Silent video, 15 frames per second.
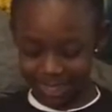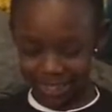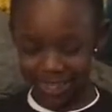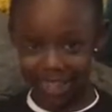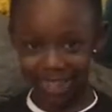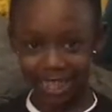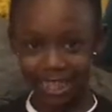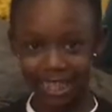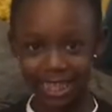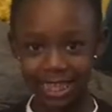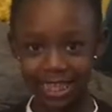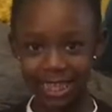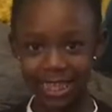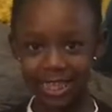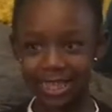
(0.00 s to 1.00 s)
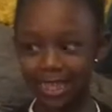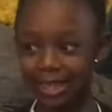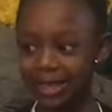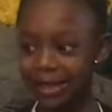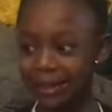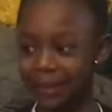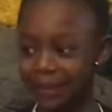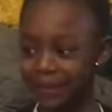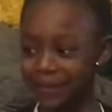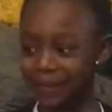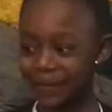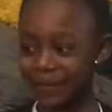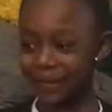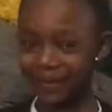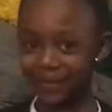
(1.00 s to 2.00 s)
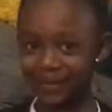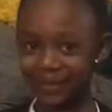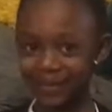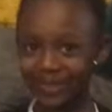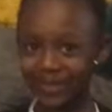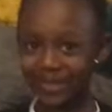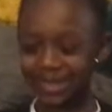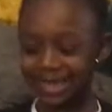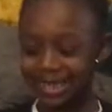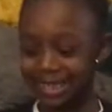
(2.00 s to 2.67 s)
And Merry Christmas. Merry Christmas.